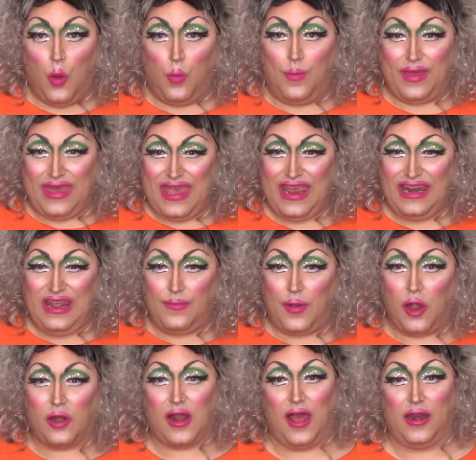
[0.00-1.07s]
bikini
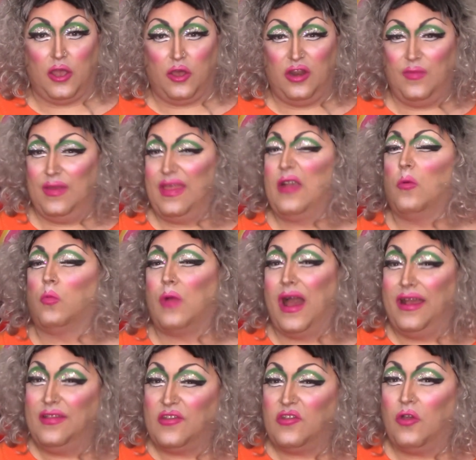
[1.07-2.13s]
part on it could have been like
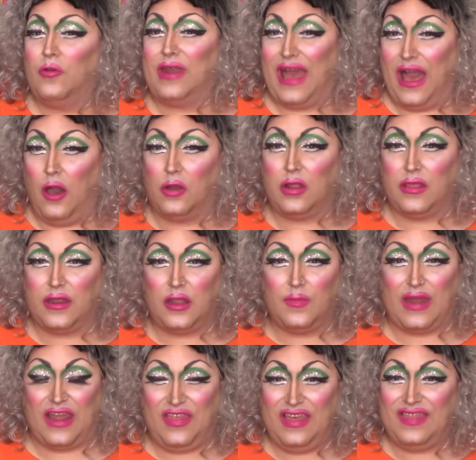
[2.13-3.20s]
rhinestoned out a little
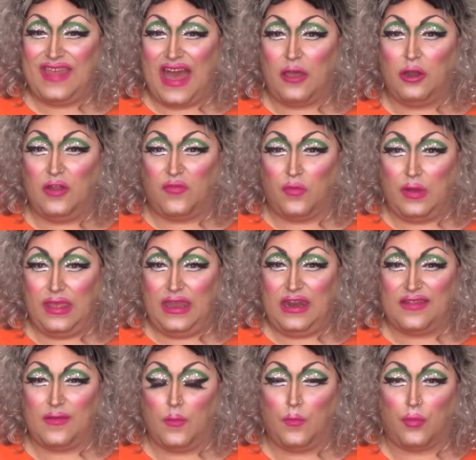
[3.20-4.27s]
bit. I think that could have really
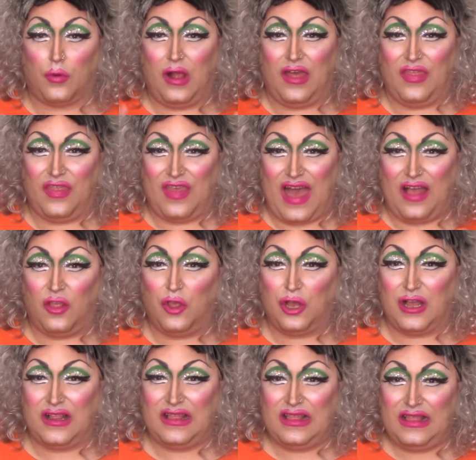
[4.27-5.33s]
just brought that
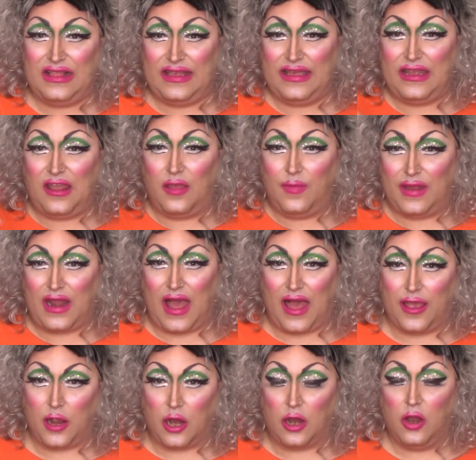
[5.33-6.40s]
look a little bit
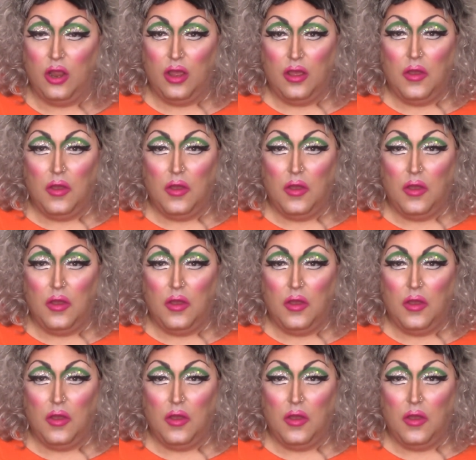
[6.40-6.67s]
higher.